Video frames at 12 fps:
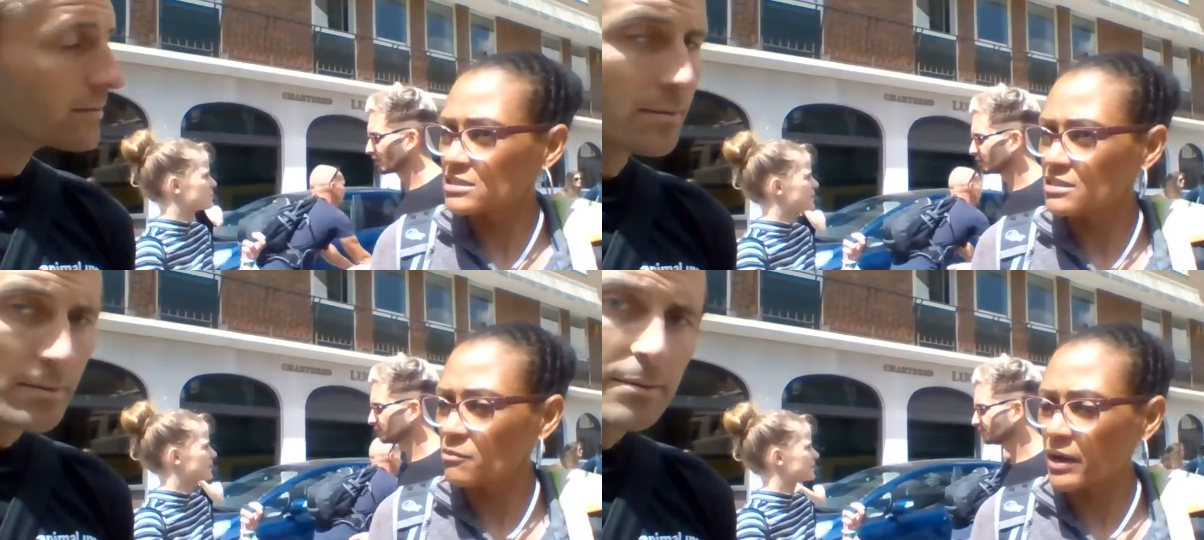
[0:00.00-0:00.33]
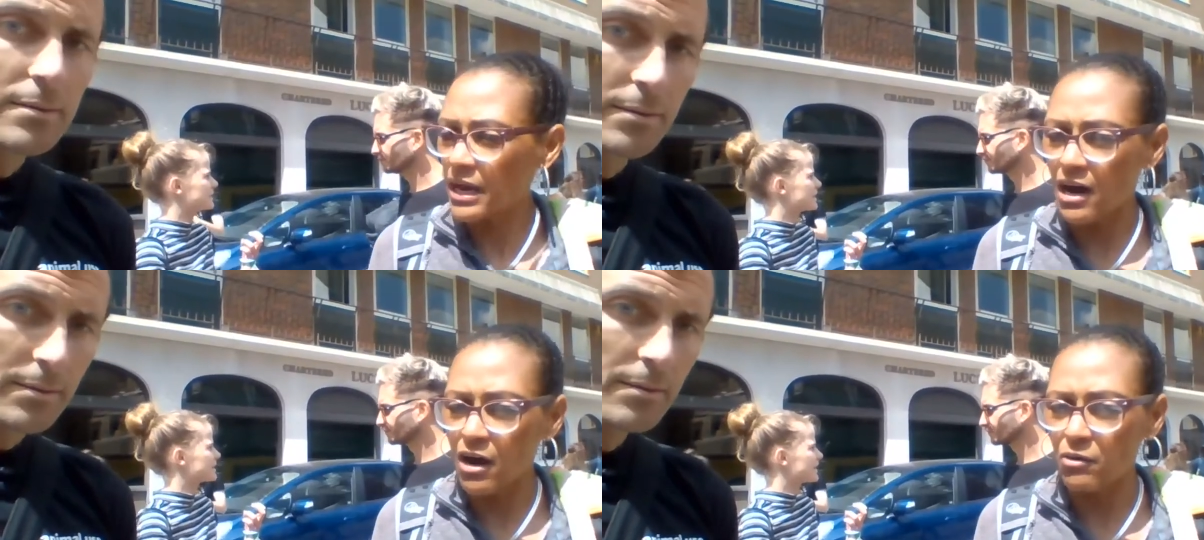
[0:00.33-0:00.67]
Speaker 1: the
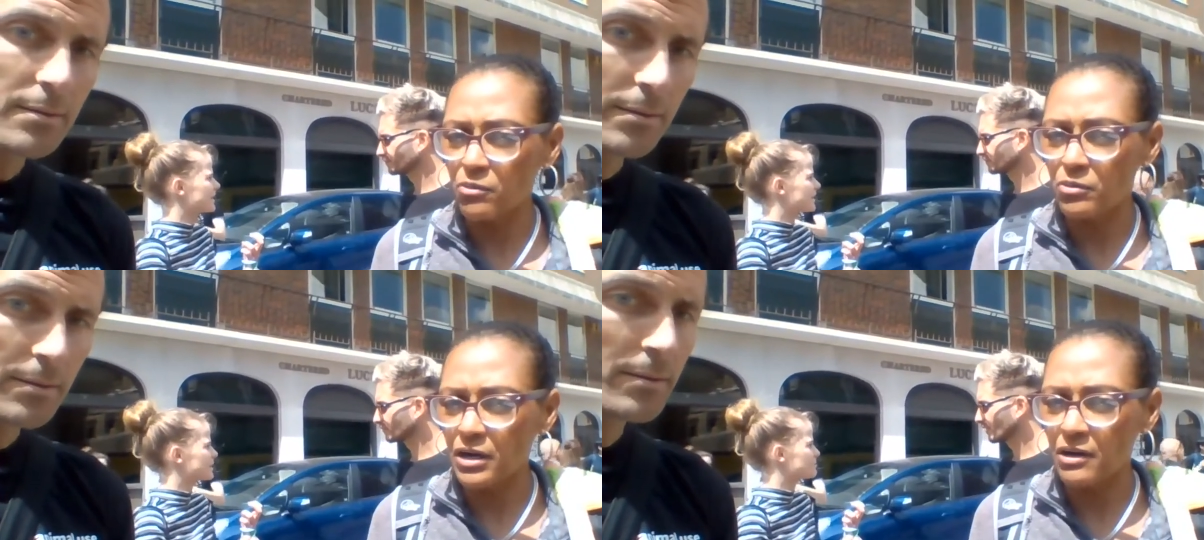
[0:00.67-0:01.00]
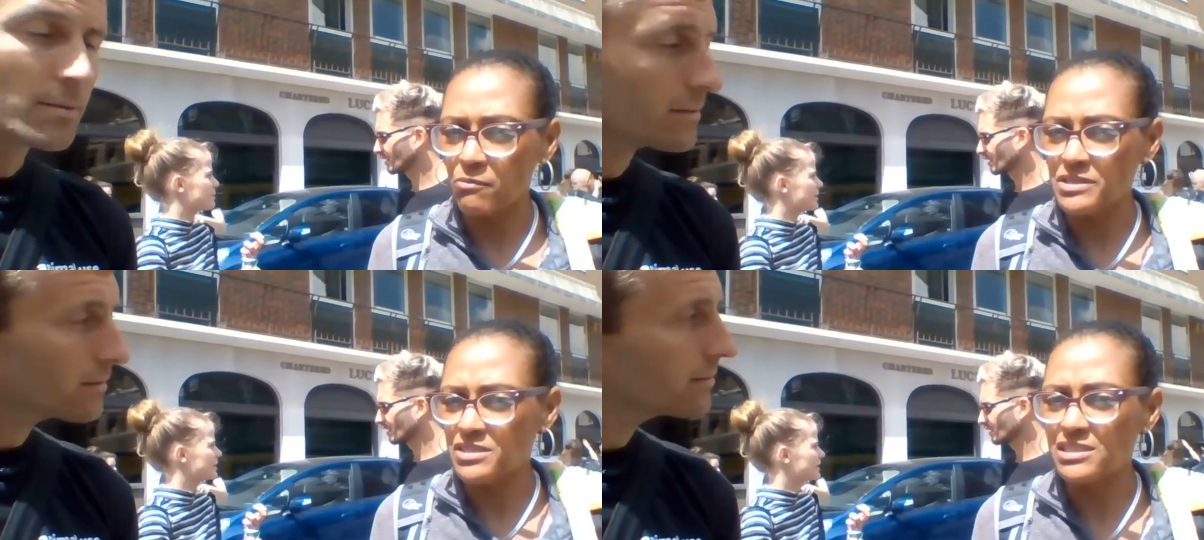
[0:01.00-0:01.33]
way how
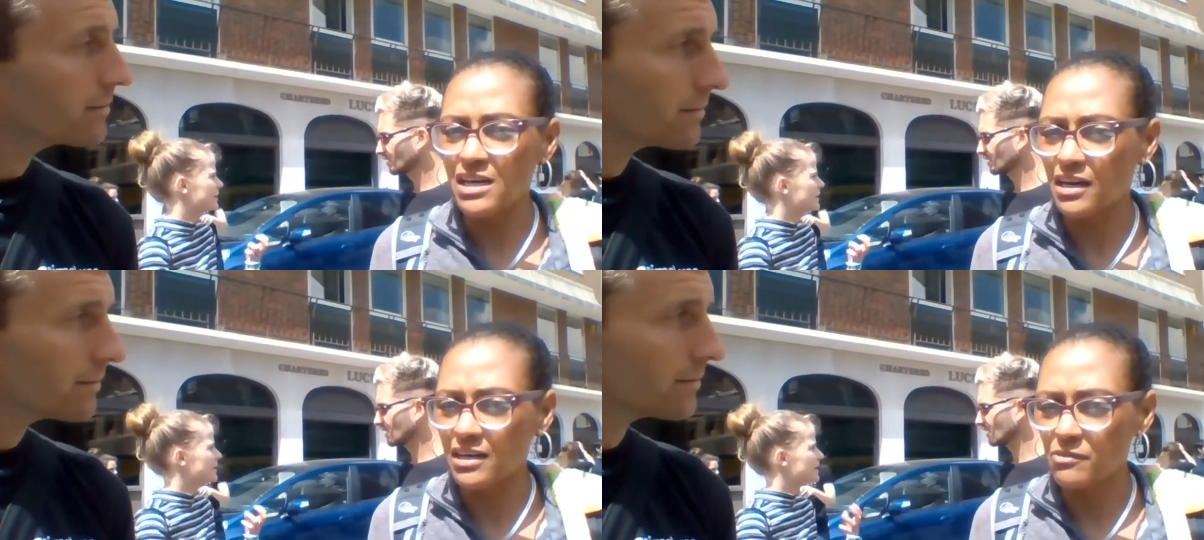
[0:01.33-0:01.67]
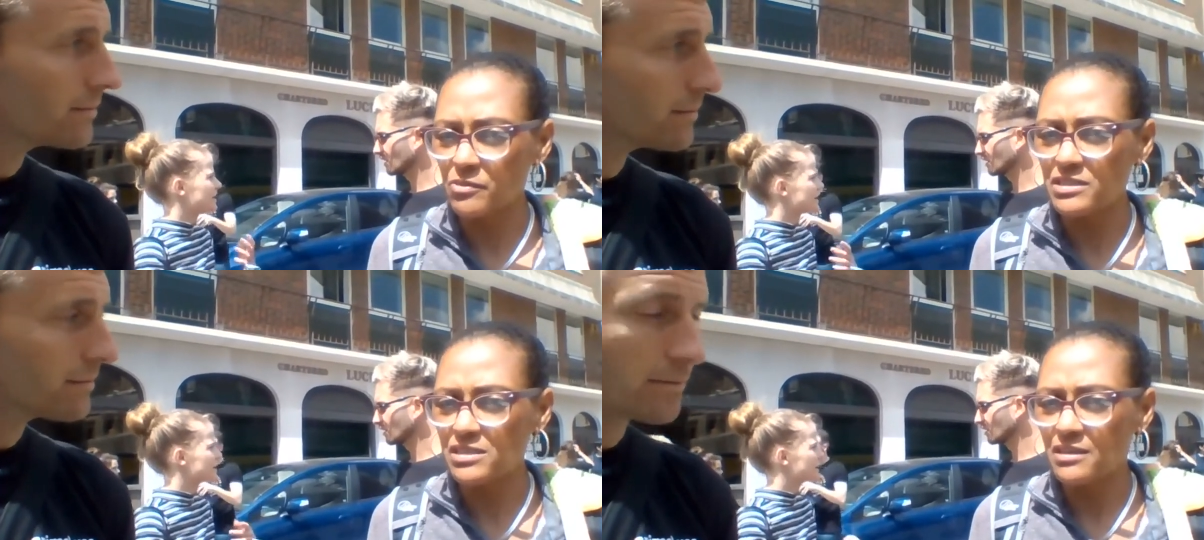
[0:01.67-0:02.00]
it was
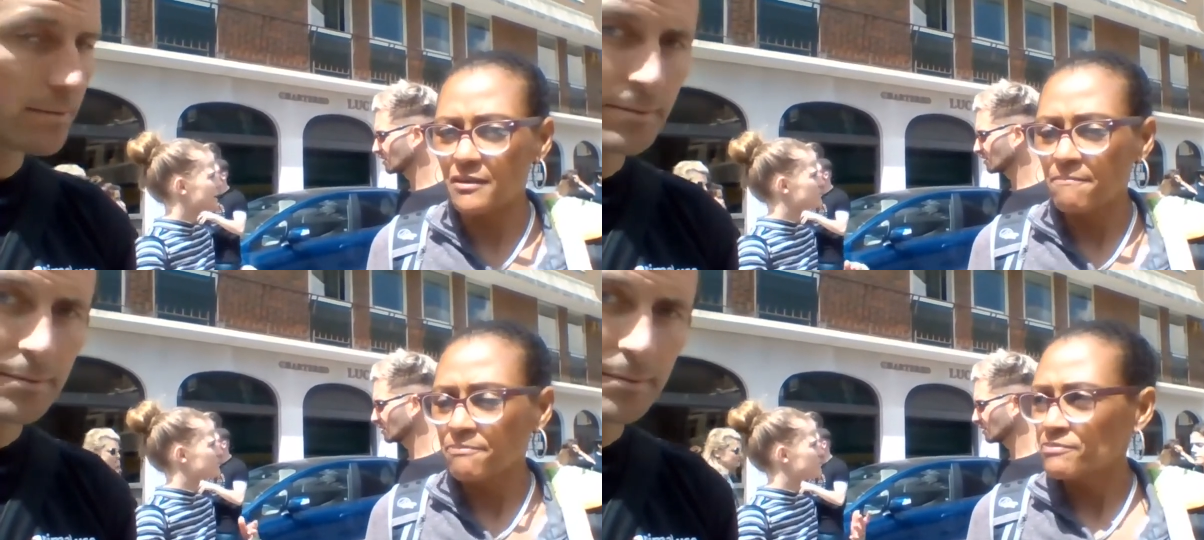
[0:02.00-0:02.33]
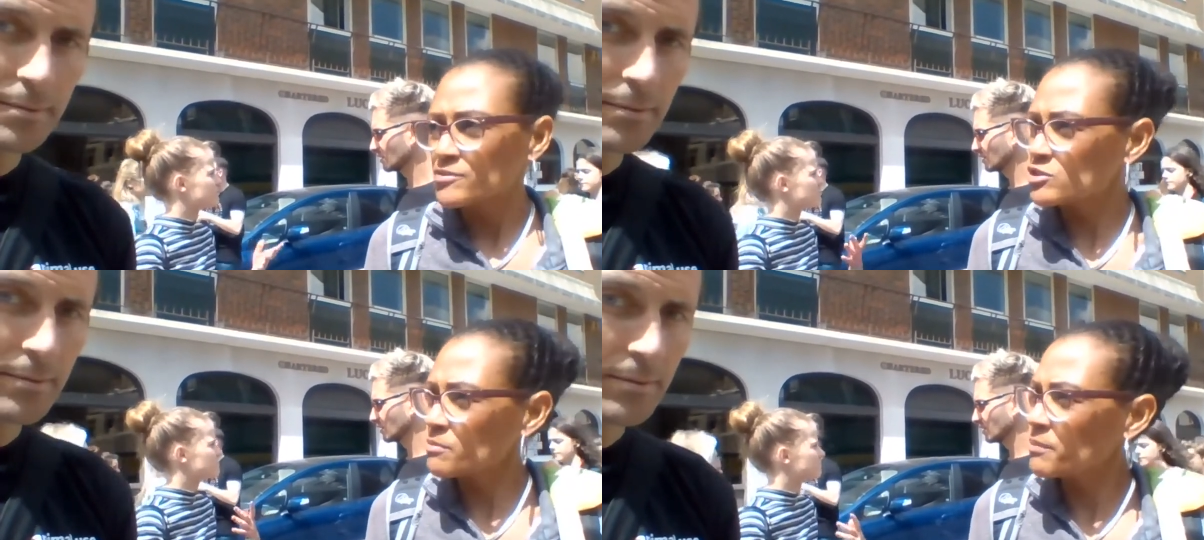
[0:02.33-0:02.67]
done, it was
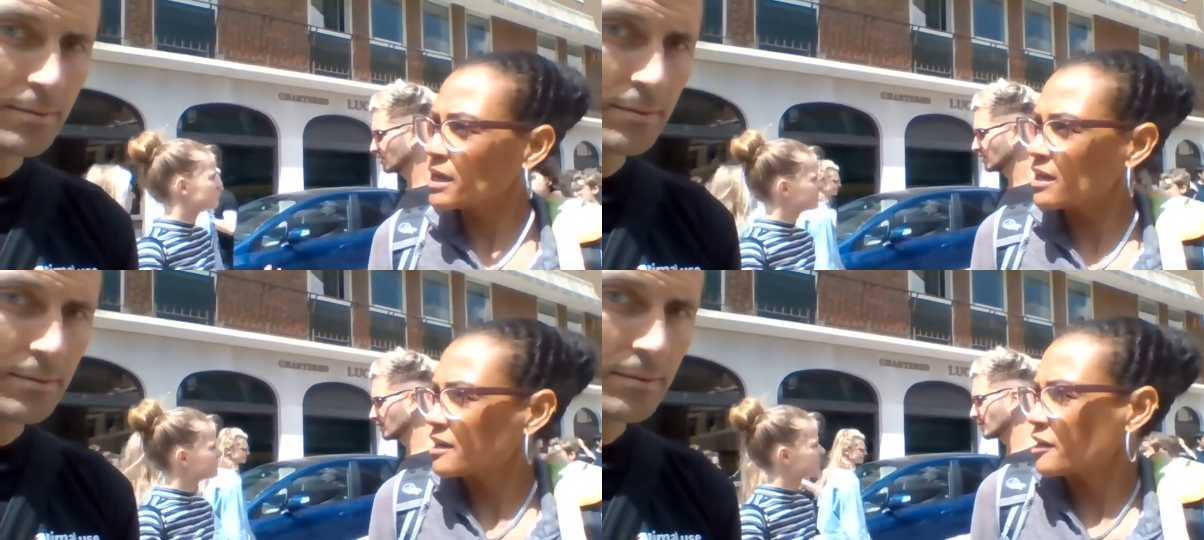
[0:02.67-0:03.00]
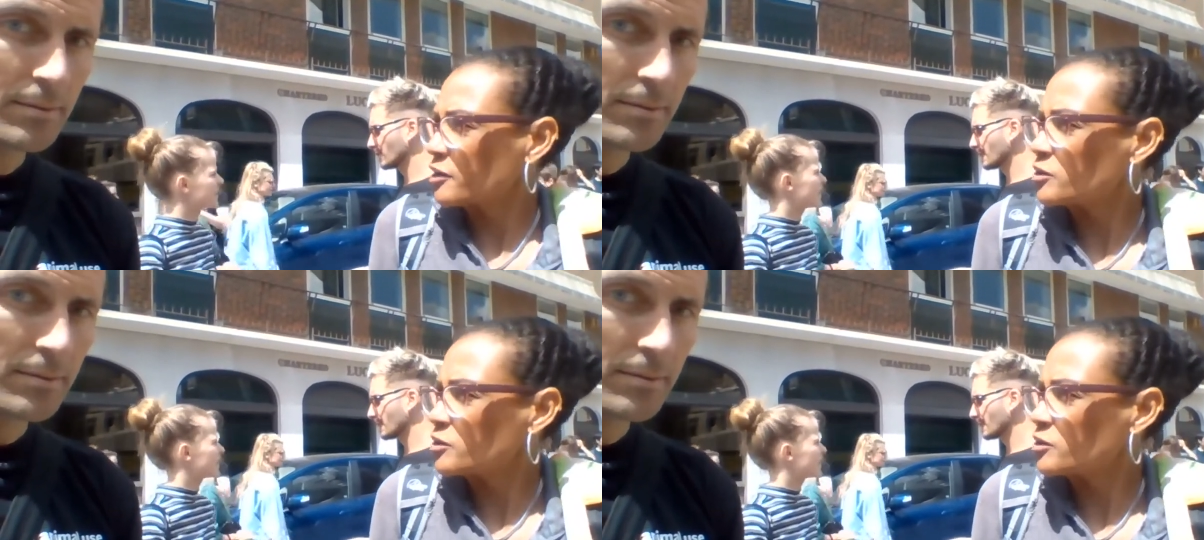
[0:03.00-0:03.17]
to me in a